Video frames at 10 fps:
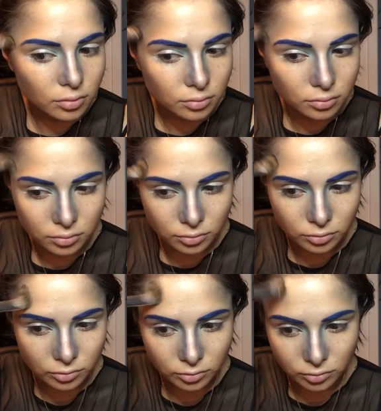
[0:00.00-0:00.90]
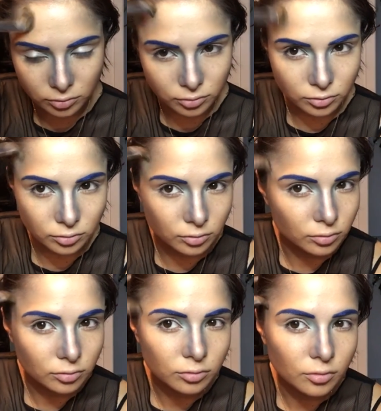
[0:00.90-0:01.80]
I'm contouring
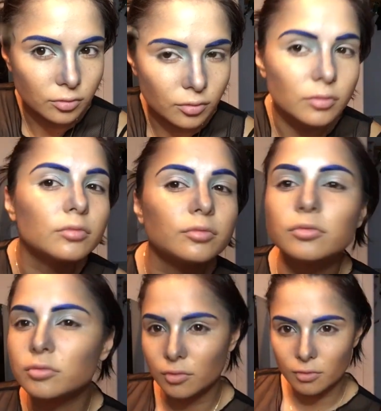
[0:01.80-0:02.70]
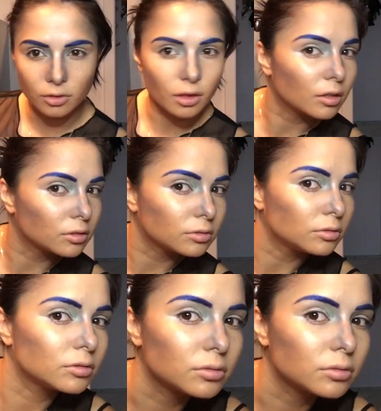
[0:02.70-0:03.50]
just the sides of